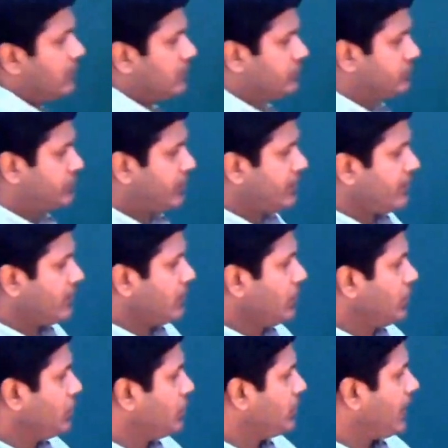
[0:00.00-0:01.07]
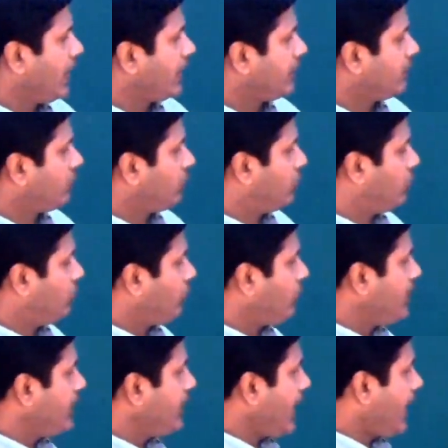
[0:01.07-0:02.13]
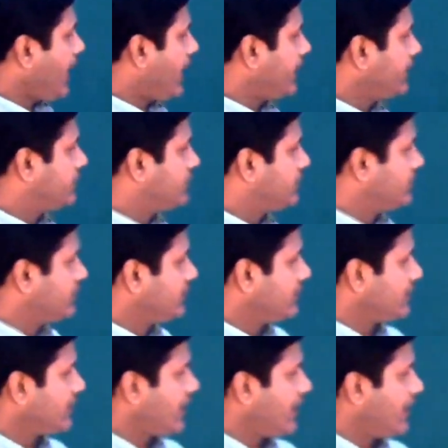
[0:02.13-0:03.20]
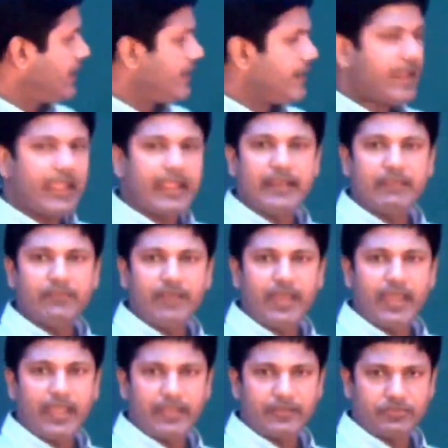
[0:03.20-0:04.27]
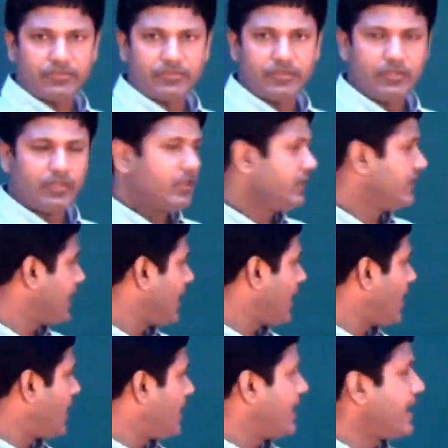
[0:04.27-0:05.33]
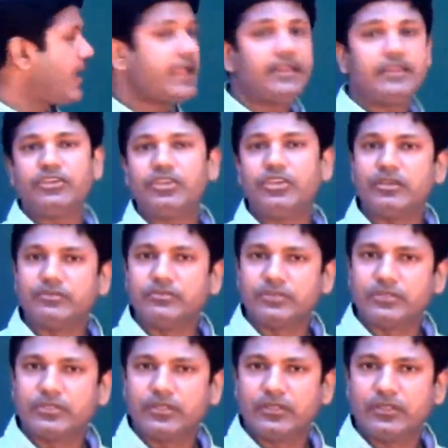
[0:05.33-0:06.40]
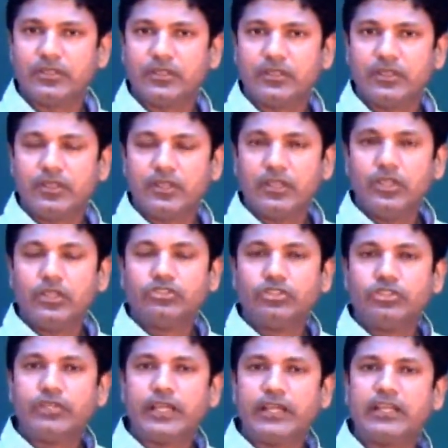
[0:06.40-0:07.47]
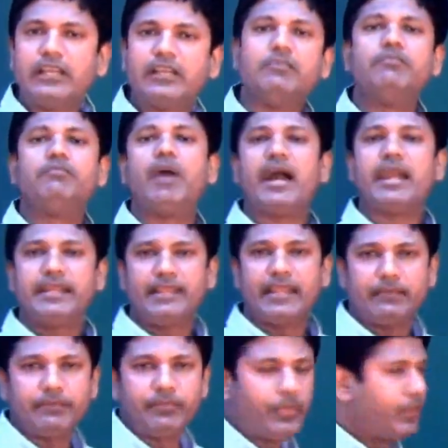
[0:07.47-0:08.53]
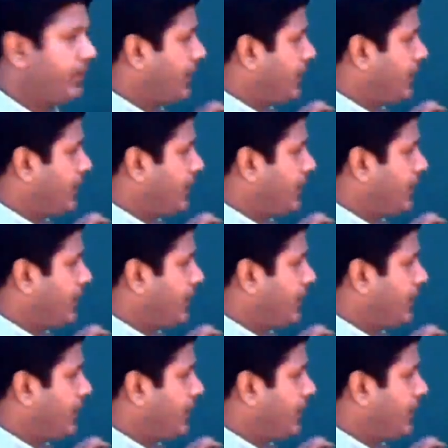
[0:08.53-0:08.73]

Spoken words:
See, you got 3x and a negative x. They are like terms, so you can combine them. You